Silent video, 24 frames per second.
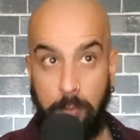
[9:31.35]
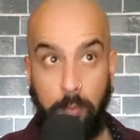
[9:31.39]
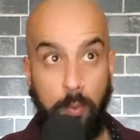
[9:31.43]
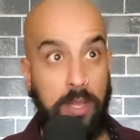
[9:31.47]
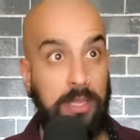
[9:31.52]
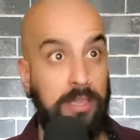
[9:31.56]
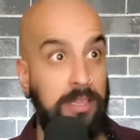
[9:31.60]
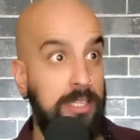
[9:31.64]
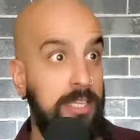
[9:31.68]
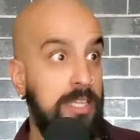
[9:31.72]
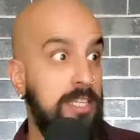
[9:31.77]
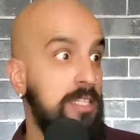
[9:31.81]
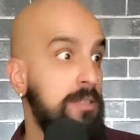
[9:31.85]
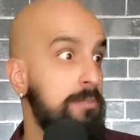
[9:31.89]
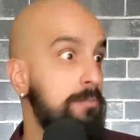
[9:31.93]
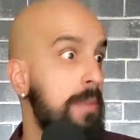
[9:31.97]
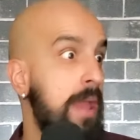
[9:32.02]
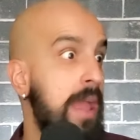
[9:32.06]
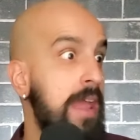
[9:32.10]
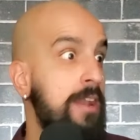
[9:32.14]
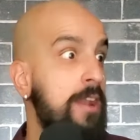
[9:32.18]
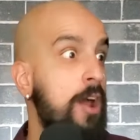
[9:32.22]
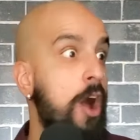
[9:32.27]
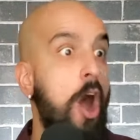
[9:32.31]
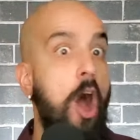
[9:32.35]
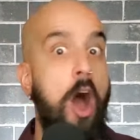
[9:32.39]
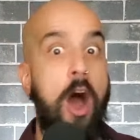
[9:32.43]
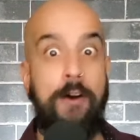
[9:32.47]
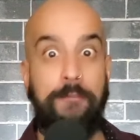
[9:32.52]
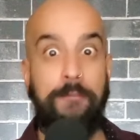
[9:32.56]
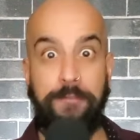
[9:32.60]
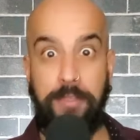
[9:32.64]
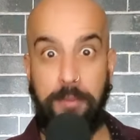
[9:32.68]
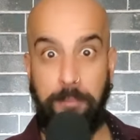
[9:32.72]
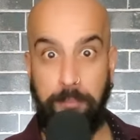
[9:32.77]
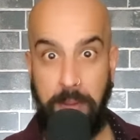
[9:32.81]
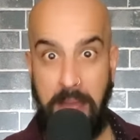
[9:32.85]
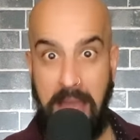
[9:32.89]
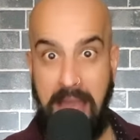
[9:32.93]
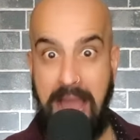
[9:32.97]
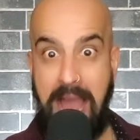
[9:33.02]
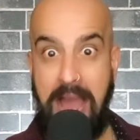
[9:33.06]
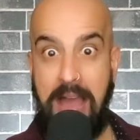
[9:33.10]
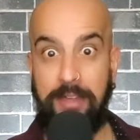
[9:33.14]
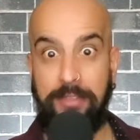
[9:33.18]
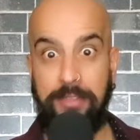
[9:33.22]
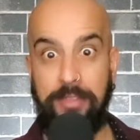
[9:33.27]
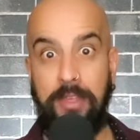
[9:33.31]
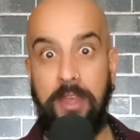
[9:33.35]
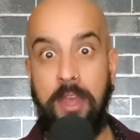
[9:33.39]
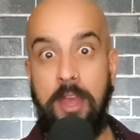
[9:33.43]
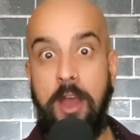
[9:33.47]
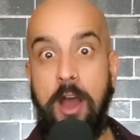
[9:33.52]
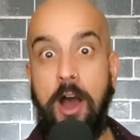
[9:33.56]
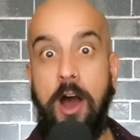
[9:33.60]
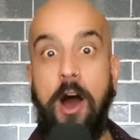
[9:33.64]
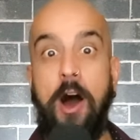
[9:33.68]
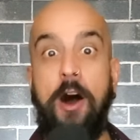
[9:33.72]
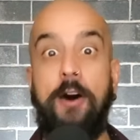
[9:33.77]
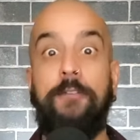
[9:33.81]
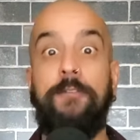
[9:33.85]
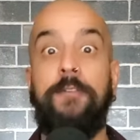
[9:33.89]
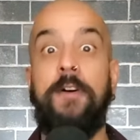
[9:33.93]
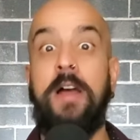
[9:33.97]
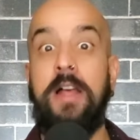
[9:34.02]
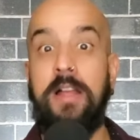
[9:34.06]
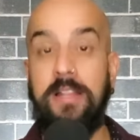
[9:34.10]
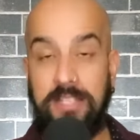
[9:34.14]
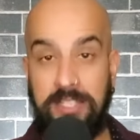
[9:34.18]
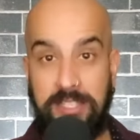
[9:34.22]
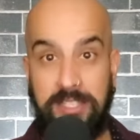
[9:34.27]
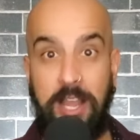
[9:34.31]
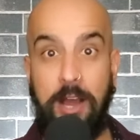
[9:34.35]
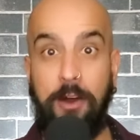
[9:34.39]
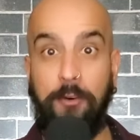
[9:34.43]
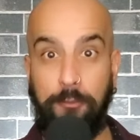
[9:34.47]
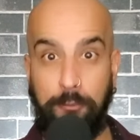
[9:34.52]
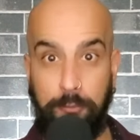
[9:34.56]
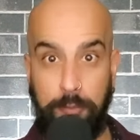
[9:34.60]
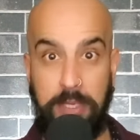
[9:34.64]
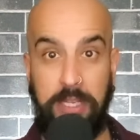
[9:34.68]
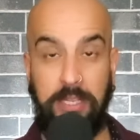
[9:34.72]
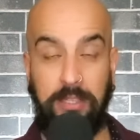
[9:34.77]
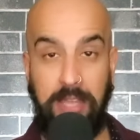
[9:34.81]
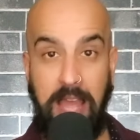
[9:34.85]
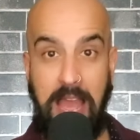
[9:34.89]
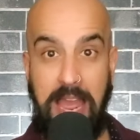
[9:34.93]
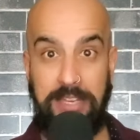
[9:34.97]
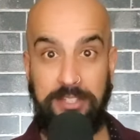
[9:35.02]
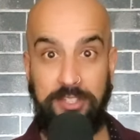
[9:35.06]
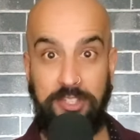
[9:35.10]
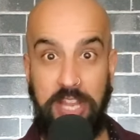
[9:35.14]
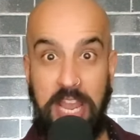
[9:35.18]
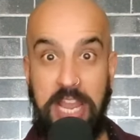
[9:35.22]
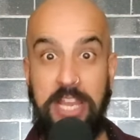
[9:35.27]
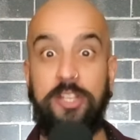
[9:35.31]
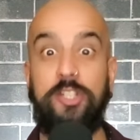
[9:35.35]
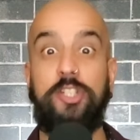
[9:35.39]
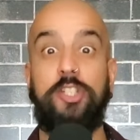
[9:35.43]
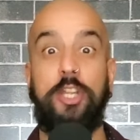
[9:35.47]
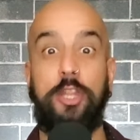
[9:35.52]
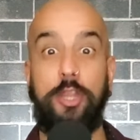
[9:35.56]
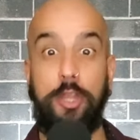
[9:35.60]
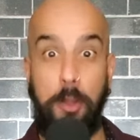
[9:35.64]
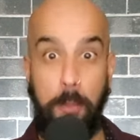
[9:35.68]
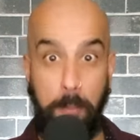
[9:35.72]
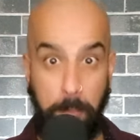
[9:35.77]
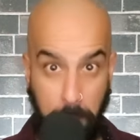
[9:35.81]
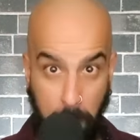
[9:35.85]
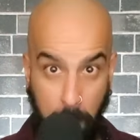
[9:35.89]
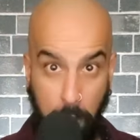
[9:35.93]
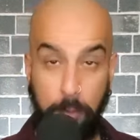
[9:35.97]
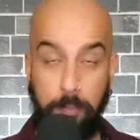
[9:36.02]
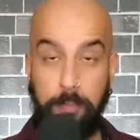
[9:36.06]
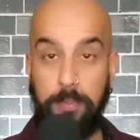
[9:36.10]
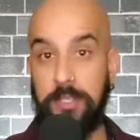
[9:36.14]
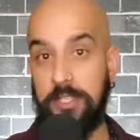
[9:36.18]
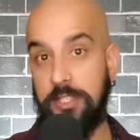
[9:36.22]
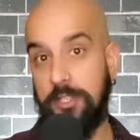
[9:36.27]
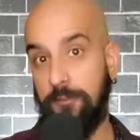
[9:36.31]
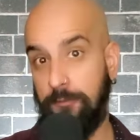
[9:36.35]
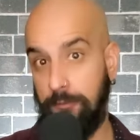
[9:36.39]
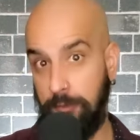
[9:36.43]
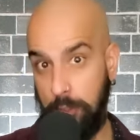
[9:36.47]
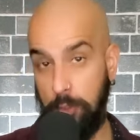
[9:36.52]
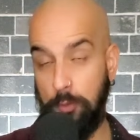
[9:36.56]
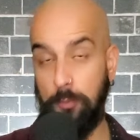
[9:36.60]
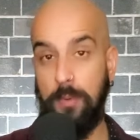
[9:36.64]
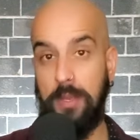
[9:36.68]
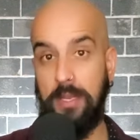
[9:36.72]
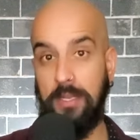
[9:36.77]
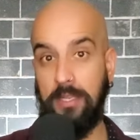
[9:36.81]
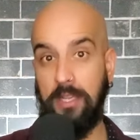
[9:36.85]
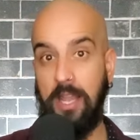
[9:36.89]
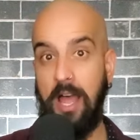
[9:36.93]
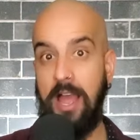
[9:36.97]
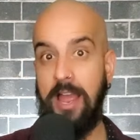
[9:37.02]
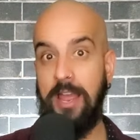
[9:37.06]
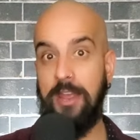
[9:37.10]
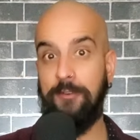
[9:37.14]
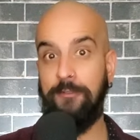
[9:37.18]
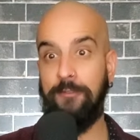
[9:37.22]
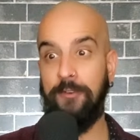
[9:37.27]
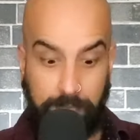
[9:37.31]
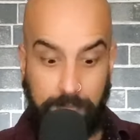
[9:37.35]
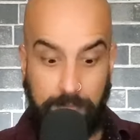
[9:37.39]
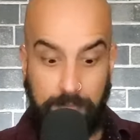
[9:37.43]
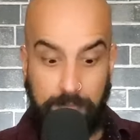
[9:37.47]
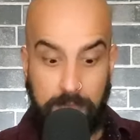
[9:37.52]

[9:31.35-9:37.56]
What leads men off the path of self realization, the purpose of human life?